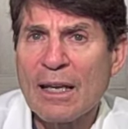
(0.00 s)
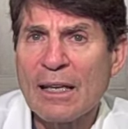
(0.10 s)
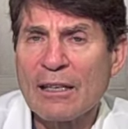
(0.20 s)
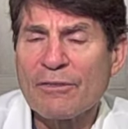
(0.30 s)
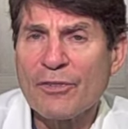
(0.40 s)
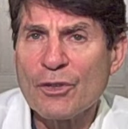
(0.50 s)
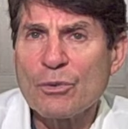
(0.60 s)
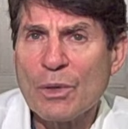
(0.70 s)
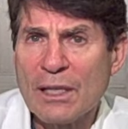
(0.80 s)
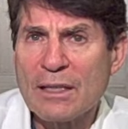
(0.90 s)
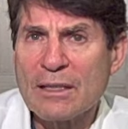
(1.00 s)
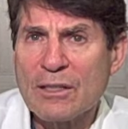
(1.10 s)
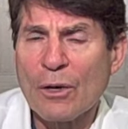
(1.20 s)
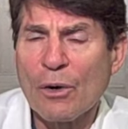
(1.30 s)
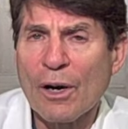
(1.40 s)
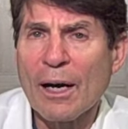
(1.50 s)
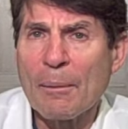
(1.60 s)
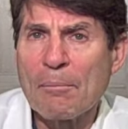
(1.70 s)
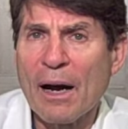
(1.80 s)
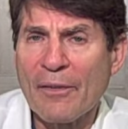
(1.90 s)
in a few weeks or a
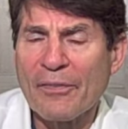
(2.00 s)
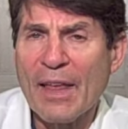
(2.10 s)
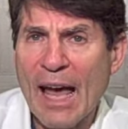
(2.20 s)
month